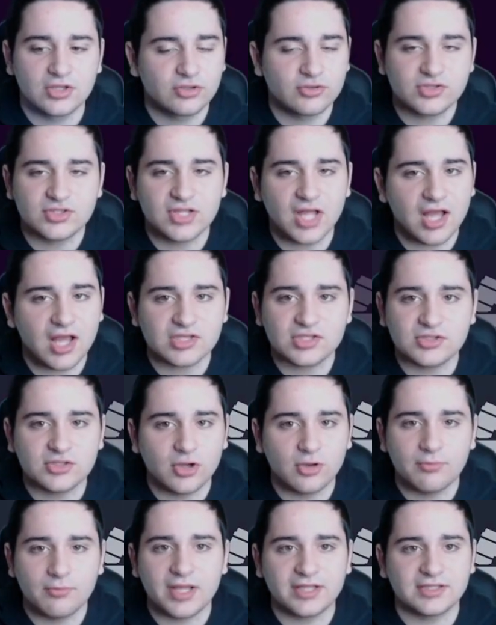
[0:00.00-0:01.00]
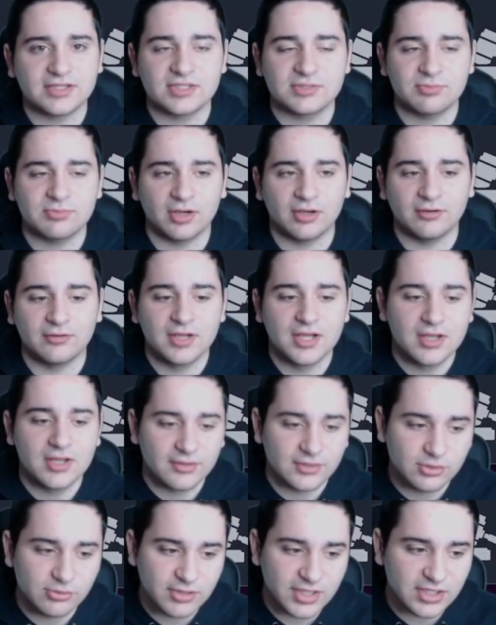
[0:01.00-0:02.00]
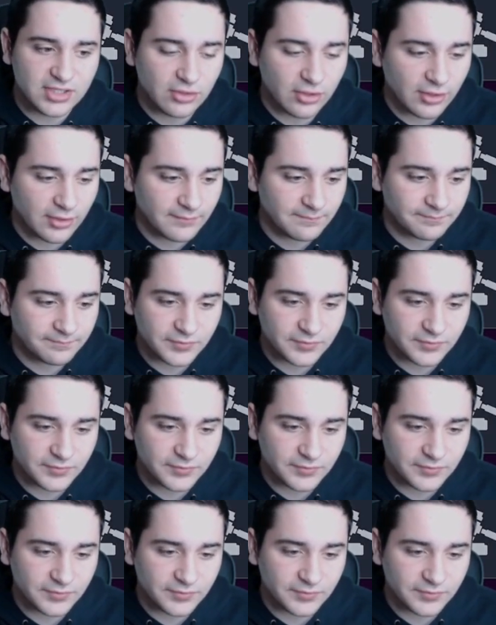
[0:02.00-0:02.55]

There's not snow methods, bro. You either